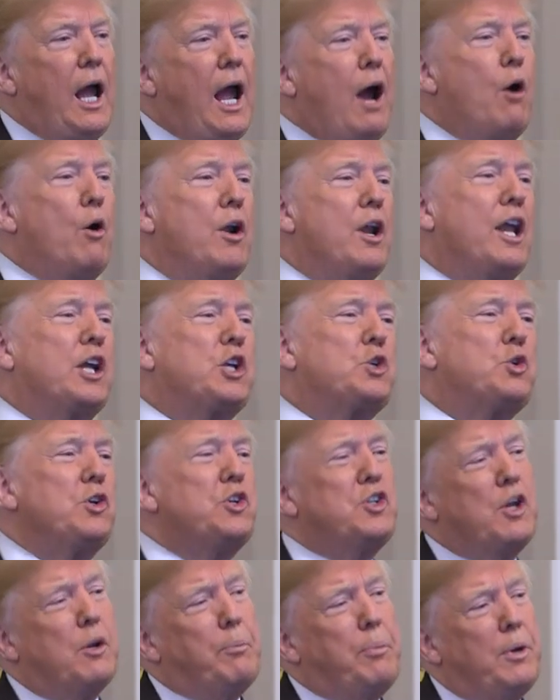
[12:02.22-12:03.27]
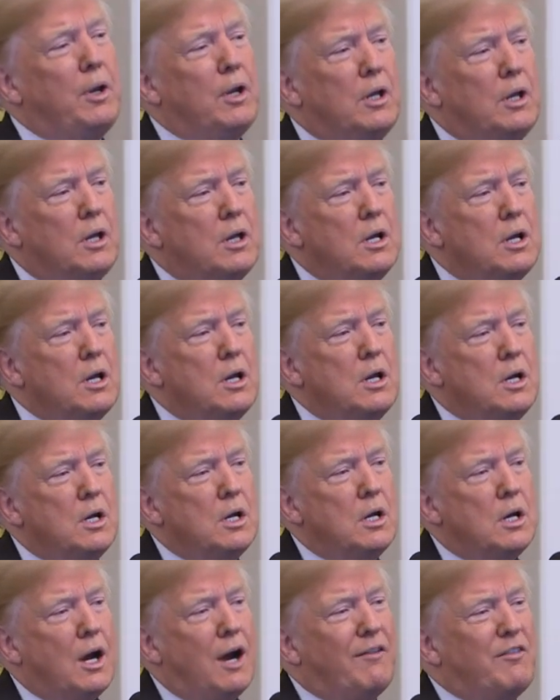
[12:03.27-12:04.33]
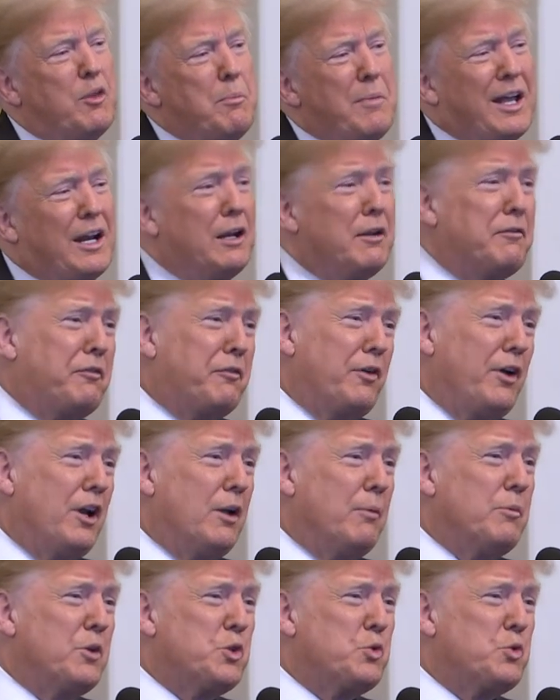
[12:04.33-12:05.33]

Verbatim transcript: Our next recipient of the Medal of Freedom